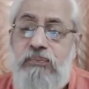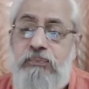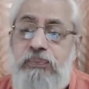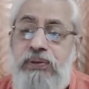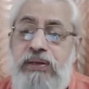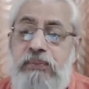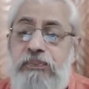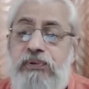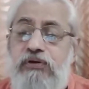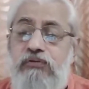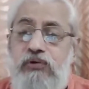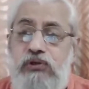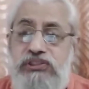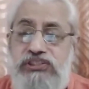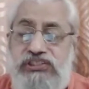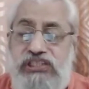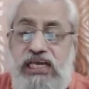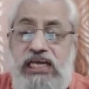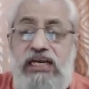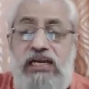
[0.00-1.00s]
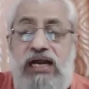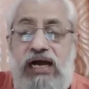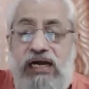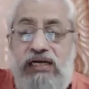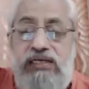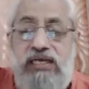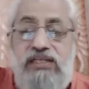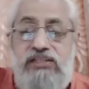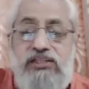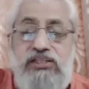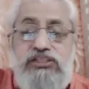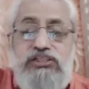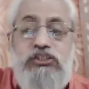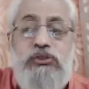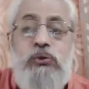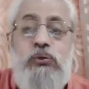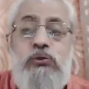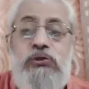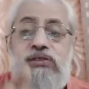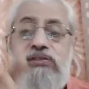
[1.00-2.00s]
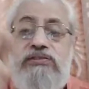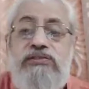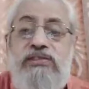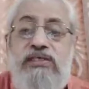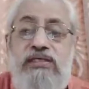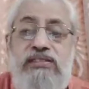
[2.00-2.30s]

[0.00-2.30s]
people would sail hugging the shore.